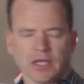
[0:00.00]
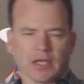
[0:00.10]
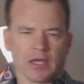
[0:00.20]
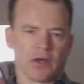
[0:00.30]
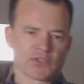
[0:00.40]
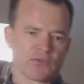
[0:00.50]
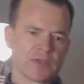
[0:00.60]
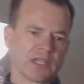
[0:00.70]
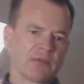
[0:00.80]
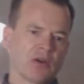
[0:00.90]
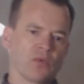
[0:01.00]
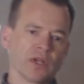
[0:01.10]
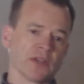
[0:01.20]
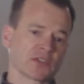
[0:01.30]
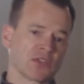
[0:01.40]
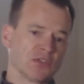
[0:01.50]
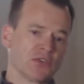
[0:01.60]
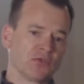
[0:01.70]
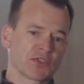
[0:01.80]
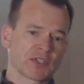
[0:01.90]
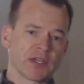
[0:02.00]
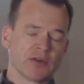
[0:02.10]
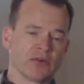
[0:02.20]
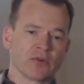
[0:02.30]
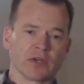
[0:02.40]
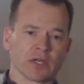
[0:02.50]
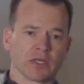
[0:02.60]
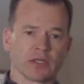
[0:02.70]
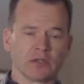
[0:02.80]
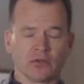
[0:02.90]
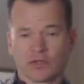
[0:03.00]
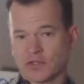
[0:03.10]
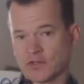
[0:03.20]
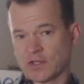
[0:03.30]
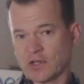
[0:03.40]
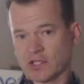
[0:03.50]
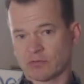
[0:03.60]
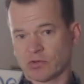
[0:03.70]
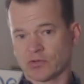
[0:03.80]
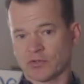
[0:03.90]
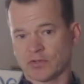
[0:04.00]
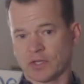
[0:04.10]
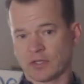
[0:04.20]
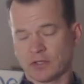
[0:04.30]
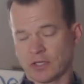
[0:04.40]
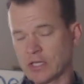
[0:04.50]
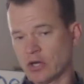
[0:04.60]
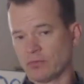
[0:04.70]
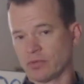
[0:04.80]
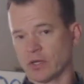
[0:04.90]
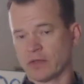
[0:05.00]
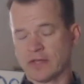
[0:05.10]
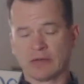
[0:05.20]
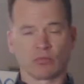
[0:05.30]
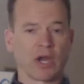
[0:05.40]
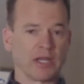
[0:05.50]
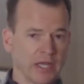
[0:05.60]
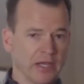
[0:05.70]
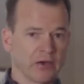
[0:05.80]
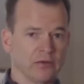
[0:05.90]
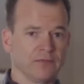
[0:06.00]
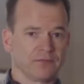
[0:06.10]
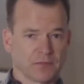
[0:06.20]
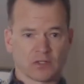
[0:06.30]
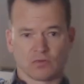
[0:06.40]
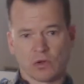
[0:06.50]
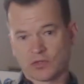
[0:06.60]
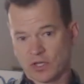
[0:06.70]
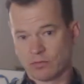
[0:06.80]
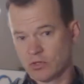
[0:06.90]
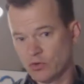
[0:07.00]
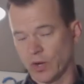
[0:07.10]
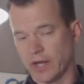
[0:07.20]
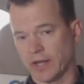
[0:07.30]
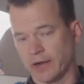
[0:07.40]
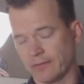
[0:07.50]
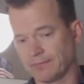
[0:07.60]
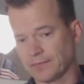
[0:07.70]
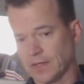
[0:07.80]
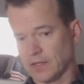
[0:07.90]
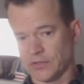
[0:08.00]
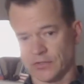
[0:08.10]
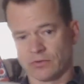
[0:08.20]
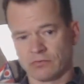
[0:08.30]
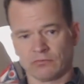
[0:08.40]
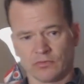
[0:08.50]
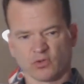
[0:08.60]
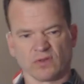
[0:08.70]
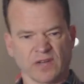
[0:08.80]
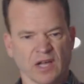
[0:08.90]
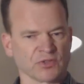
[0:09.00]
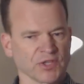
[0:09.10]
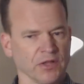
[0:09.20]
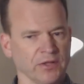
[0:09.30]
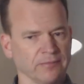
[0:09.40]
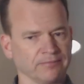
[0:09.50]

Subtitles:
Also think about what else could you sell your existing customers that could help them right now as well as helping you right now. So sort of upselling.